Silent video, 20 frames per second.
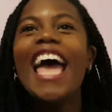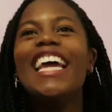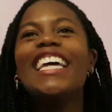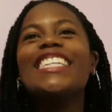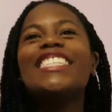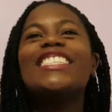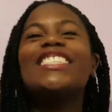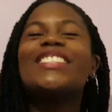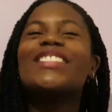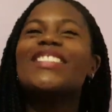
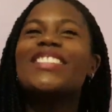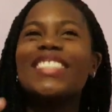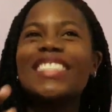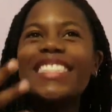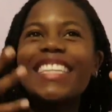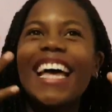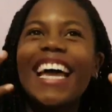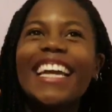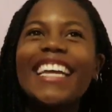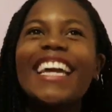And she
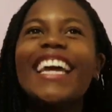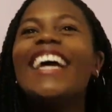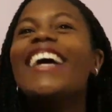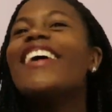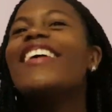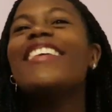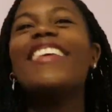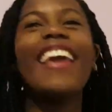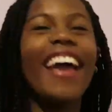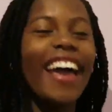was just like,
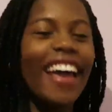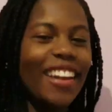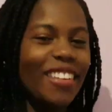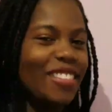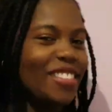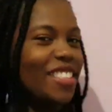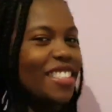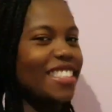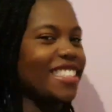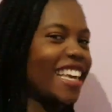
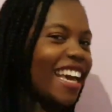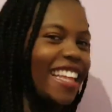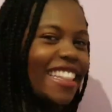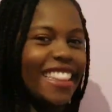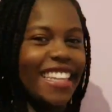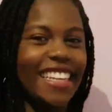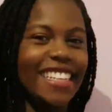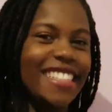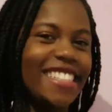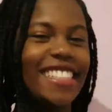yeah, let me just
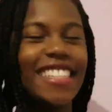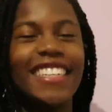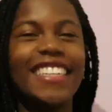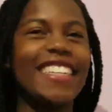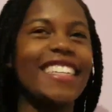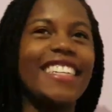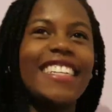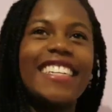get this,